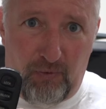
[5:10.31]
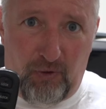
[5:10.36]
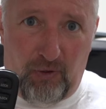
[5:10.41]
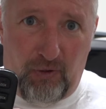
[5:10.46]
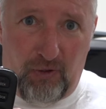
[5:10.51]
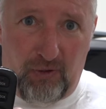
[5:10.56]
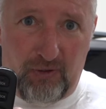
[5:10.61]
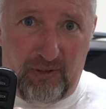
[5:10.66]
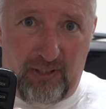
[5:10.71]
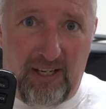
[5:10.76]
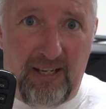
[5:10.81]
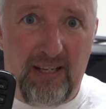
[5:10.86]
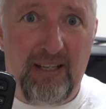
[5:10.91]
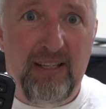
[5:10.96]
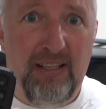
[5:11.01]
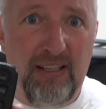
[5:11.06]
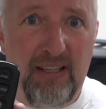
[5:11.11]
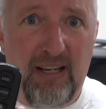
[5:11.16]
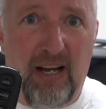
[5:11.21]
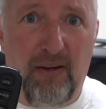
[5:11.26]
Toyota?
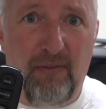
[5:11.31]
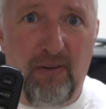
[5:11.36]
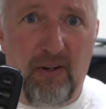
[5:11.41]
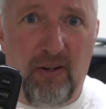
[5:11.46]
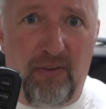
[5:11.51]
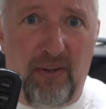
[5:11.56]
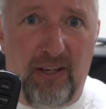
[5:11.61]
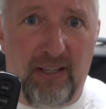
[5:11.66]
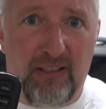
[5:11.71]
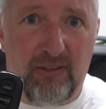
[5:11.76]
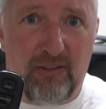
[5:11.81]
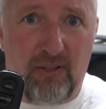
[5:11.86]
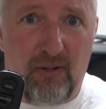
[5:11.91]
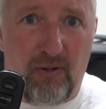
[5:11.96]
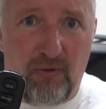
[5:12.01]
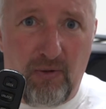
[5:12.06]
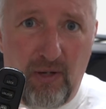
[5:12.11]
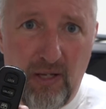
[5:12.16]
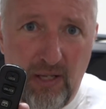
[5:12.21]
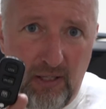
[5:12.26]
I will think
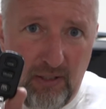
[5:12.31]
so.